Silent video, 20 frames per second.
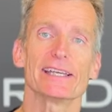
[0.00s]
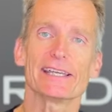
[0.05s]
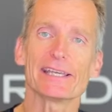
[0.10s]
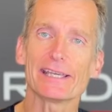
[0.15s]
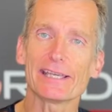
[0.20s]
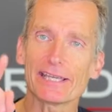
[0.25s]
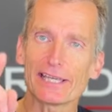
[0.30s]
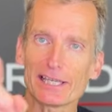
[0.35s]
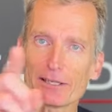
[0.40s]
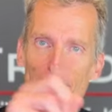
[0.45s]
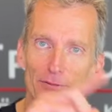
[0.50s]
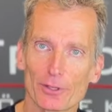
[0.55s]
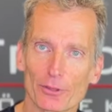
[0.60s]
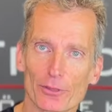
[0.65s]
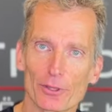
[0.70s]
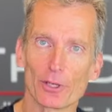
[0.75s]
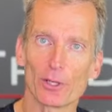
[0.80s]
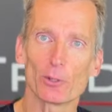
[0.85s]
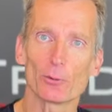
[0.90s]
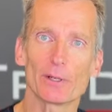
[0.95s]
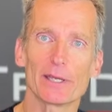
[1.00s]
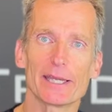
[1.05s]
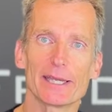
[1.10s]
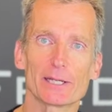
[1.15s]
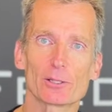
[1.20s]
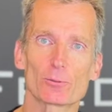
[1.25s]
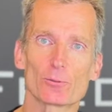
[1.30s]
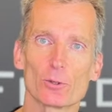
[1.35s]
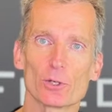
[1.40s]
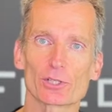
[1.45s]
even though
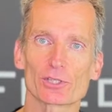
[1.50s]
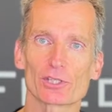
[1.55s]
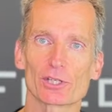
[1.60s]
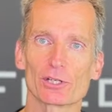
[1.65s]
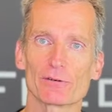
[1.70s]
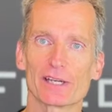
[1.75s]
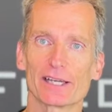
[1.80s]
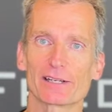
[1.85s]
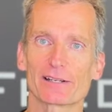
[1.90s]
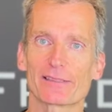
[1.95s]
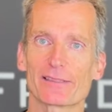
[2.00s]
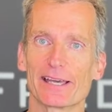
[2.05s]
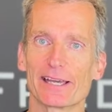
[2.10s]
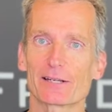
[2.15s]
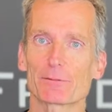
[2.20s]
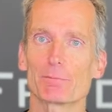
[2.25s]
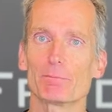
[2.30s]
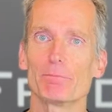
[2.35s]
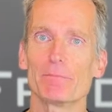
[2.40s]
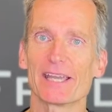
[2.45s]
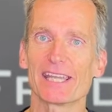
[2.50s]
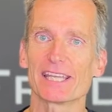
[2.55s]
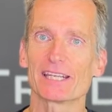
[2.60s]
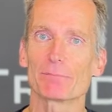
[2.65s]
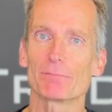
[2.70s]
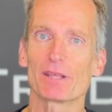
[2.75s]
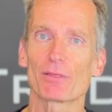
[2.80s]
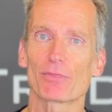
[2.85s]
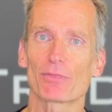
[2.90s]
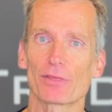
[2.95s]
it was an event that
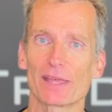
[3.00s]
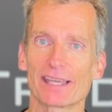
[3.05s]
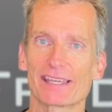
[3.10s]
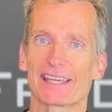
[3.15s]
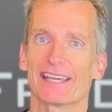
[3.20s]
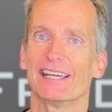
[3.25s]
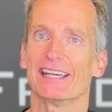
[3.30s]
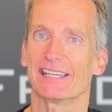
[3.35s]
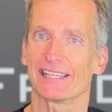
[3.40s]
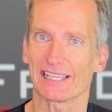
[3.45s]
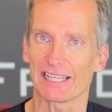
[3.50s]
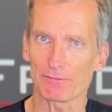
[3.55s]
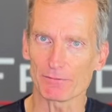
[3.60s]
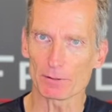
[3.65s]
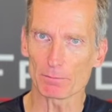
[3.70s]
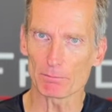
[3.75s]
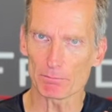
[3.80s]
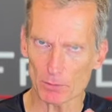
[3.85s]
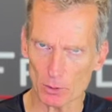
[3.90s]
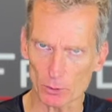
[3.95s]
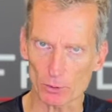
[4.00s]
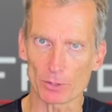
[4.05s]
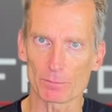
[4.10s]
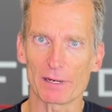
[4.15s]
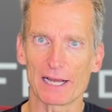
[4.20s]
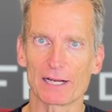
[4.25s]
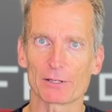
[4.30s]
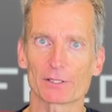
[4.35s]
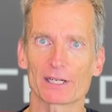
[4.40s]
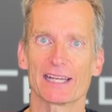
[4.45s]
made me think even more
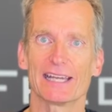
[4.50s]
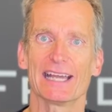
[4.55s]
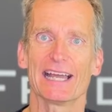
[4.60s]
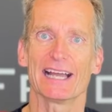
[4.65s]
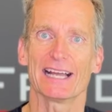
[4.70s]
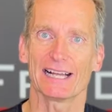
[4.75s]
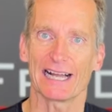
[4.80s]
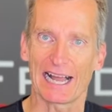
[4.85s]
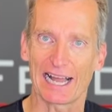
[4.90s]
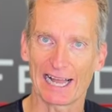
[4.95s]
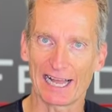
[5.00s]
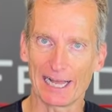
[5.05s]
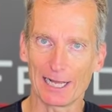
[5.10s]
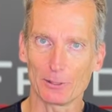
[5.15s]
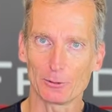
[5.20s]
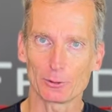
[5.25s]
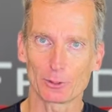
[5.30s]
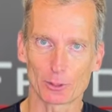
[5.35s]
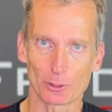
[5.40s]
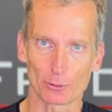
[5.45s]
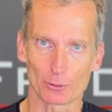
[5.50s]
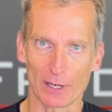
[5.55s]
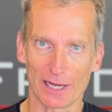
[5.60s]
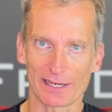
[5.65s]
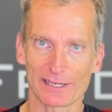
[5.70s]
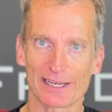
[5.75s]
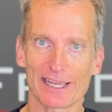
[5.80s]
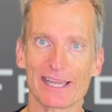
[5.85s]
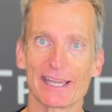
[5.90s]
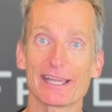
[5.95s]
about how to
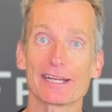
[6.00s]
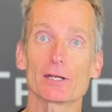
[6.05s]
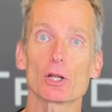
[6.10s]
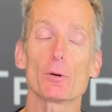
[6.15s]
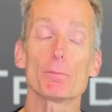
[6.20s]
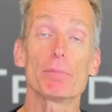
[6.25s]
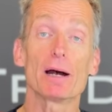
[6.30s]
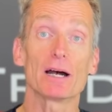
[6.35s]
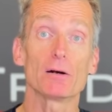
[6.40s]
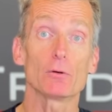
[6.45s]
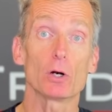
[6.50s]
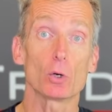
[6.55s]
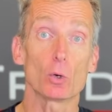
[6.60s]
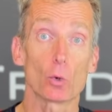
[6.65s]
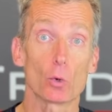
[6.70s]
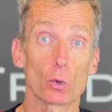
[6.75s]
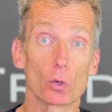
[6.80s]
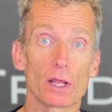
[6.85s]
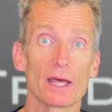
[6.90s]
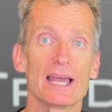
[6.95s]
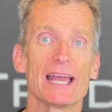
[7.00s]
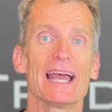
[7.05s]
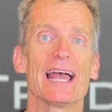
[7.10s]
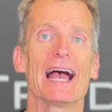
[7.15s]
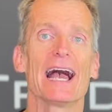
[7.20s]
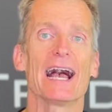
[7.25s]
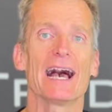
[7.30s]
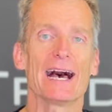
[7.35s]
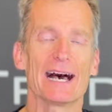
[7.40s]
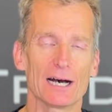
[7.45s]
run and, above all,
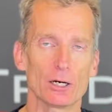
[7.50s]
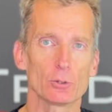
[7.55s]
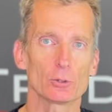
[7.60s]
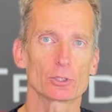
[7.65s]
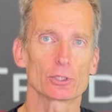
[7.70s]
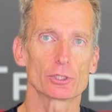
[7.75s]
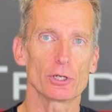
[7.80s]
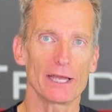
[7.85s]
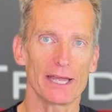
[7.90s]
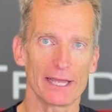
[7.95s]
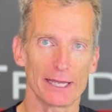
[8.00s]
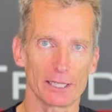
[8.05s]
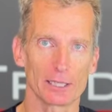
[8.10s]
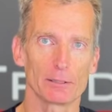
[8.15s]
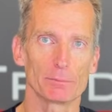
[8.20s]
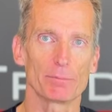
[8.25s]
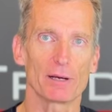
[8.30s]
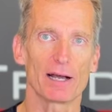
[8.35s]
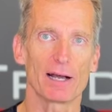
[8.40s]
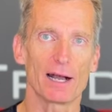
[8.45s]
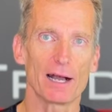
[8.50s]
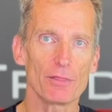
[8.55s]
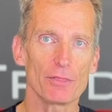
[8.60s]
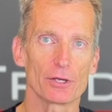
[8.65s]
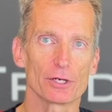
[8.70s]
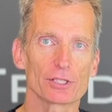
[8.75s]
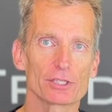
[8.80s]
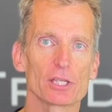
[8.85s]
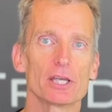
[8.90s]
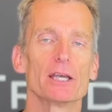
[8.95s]
how to help
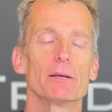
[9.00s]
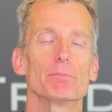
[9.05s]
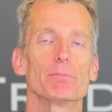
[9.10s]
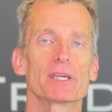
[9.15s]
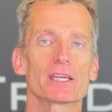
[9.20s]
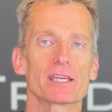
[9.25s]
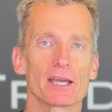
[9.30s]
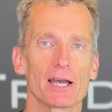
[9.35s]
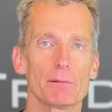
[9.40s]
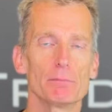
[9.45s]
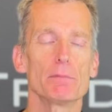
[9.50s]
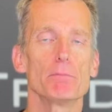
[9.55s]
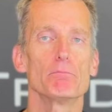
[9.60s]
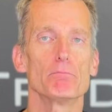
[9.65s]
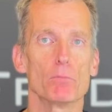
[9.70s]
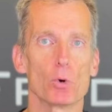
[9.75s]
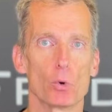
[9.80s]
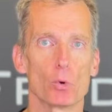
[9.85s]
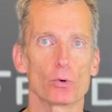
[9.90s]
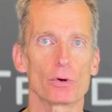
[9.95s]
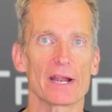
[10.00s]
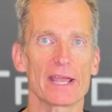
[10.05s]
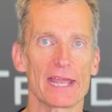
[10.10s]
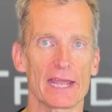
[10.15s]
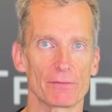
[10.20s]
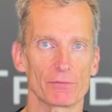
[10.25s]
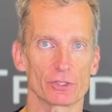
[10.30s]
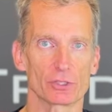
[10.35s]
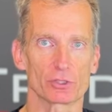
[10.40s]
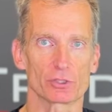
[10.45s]
others become more
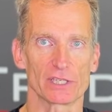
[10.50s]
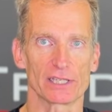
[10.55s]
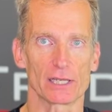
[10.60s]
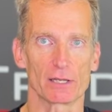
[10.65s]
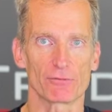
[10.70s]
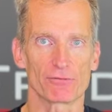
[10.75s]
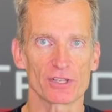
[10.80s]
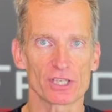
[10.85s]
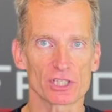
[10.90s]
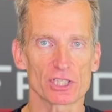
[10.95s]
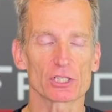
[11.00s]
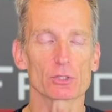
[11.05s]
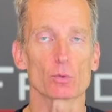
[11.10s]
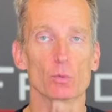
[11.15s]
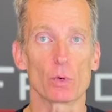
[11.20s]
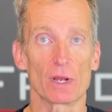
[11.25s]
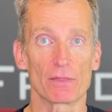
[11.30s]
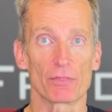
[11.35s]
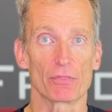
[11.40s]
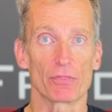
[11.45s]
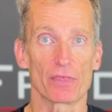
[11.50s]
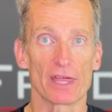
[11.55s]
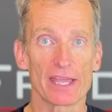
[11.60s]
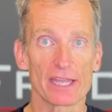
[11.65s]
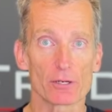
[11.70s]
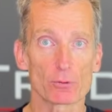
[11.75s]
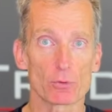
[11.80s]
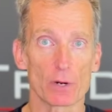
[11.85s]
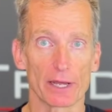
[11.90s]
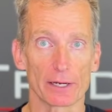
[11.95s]
energy efficient when
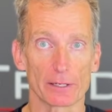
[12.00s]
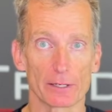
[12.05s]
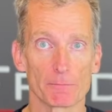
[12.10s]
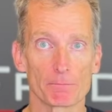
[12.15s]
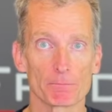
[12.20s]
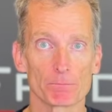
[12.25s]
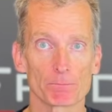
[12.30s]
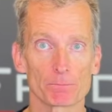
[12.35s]
they run.